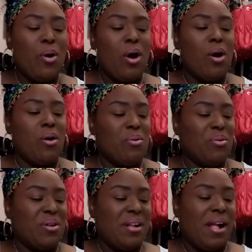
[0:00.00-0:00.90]

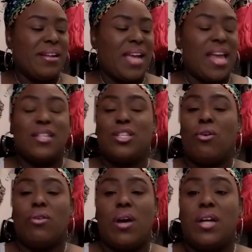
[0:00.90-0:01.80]
Woo! I done
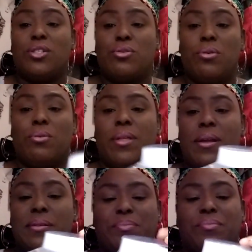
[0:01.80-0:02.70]
told the untruth.
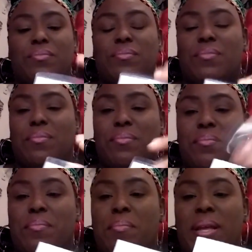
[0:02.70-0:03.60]

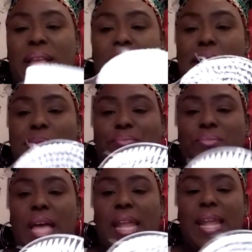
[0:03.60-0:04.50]
But, yeah,
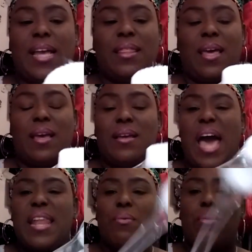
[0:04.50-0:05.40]
I like that.
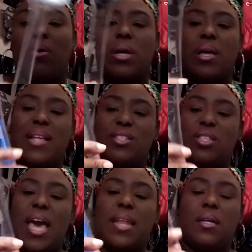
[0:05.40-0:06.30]
I didn't want to. I
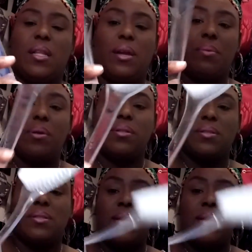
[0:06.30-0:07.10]
just got a clear one.